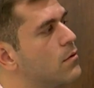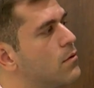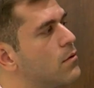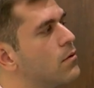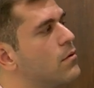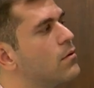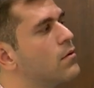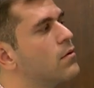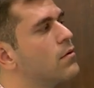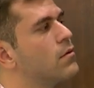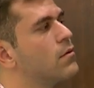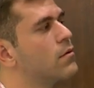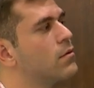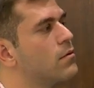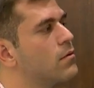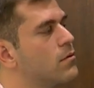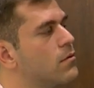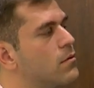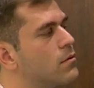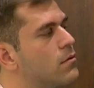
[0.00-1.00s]

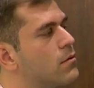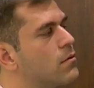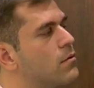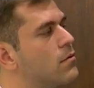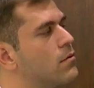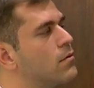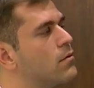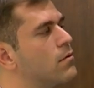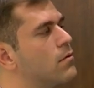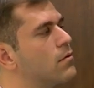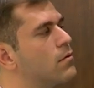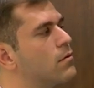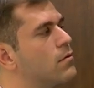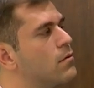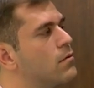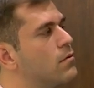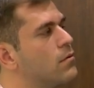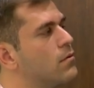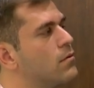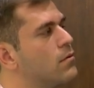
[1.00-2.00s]

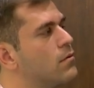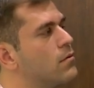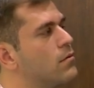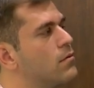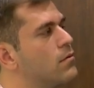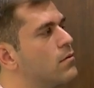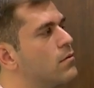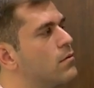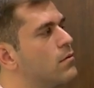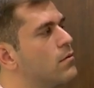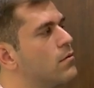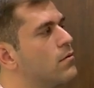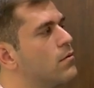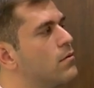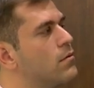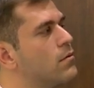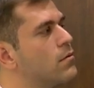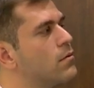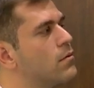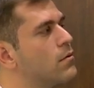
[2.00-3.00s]

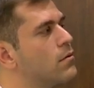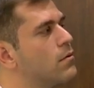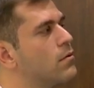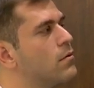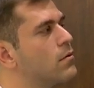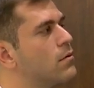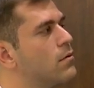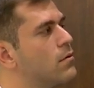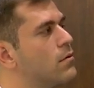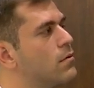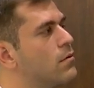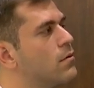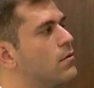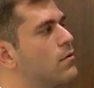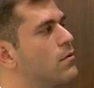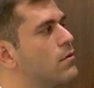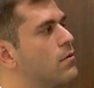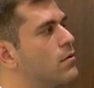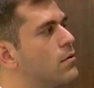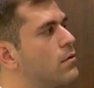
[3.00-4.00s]

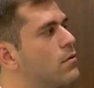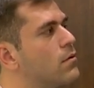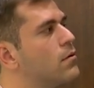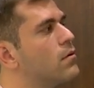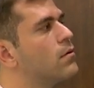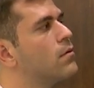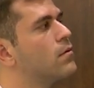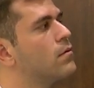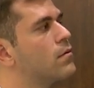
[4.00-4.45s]
No words are spoken by the person on screen.